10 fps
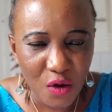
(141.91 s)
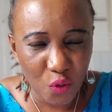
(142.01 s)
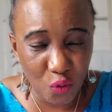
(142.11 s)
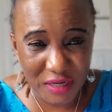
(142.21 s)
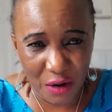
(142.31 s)

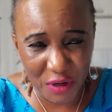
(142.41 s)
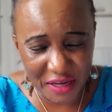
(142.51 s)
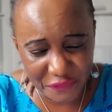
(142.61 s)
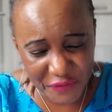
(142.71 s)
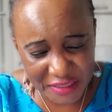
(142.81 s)
Una where they
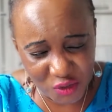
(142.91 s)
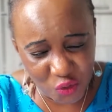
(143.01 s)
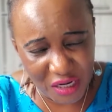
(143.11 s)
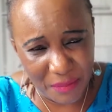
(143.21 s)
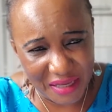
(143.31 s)
fed so
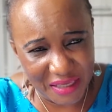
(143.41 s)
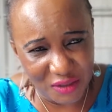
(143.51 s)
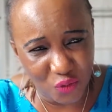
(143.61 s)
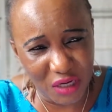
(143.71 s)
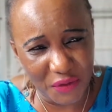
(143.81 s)
na makin.
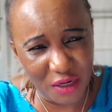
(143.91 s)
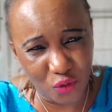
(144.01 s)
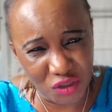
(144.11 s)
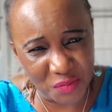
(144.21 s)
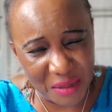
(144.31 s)
Una where they
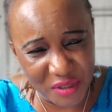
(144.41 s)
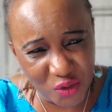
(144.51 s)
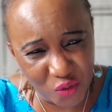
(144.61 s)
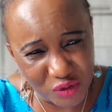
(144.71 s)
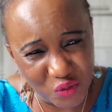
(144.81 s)
cost mami
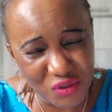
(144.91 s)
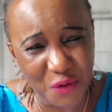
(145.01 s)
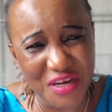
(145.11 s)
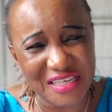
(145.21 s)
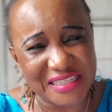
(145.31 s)
cost. Una
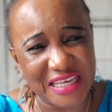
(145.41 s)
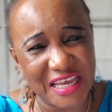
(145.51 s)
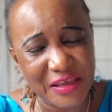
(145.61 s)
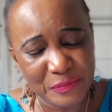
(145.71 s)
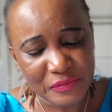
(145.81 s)
where they
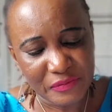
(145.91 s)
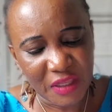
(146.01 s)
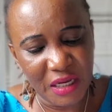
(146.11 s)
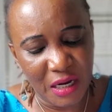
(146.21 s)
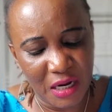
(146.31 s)
say
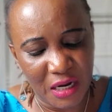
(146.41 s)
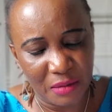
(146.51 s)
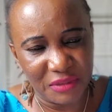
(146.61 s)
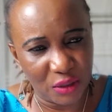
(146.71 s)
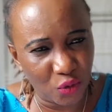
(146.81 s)
uh, um,
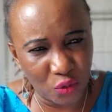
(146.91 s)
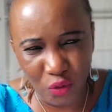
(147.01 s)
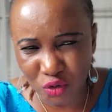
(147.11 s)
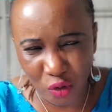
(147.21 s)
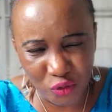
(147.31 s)
they're not going to
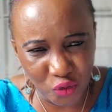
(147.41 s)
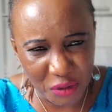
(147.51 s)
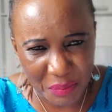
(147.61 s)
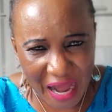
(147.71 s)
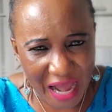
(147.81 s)
go talk to the
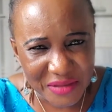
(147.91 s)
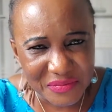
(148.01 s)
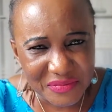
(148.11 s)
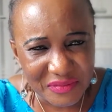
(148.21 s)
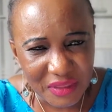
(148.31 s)
bar.
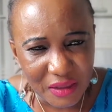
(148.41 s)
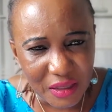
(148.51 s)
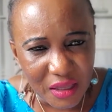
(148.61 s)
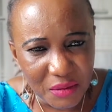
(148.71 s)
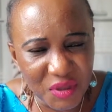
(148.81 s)

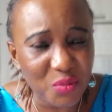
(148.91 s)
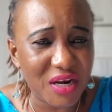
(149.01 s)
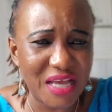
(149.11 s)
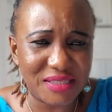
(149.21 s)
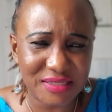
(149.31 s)
The
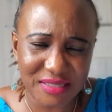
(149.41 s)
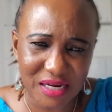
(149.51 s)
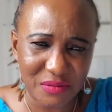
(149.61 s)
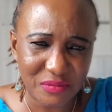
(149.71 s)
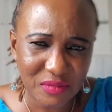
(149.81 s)
brother and
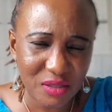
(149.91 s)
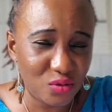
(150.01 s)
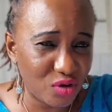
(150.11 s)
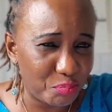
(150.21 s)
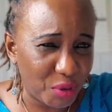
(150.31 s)
sister,
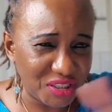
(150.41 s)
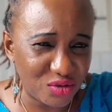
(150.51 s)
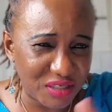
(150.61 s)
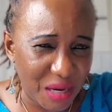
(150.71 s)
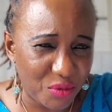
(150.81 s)
nobody know
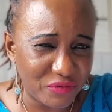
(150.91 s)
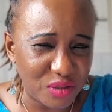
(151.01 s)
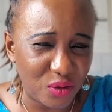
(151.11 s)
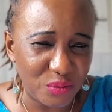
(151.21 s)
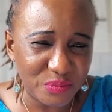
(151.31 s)
they above the
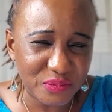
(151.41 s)
law.